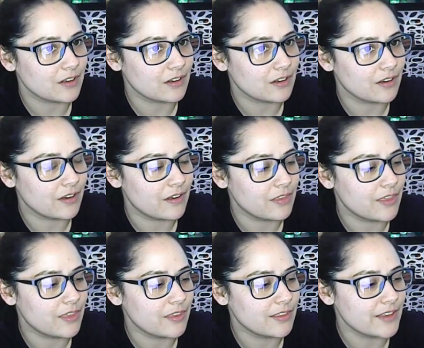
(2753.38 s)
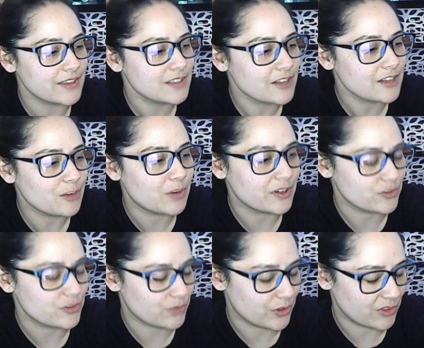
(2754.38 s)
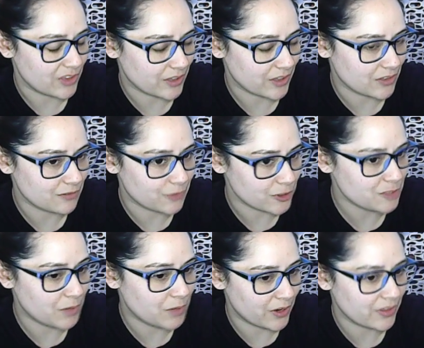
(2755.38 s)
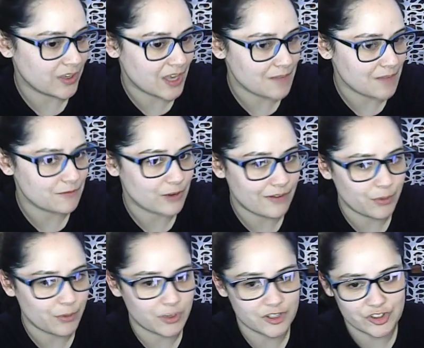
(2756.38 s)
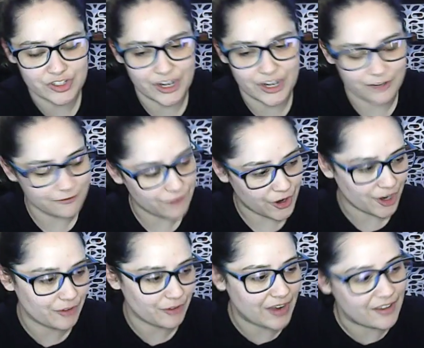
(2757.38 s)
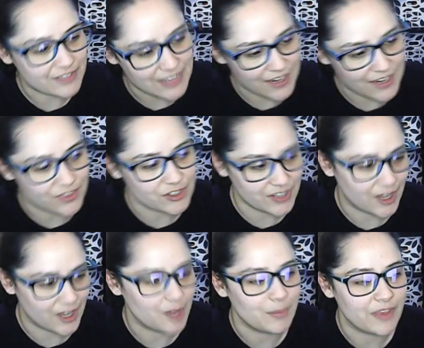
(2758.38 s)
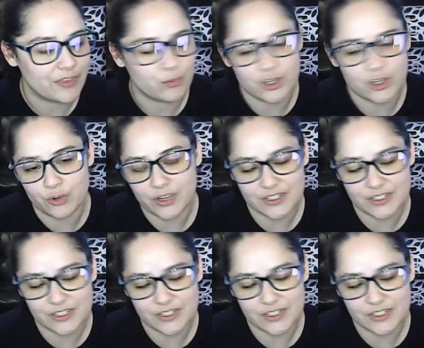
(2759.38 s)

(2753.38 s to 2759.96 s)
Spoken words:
the last thing I want is for, in, like, the first part of the game, for everyone to just kind of fart around, take their time, and then we don't get to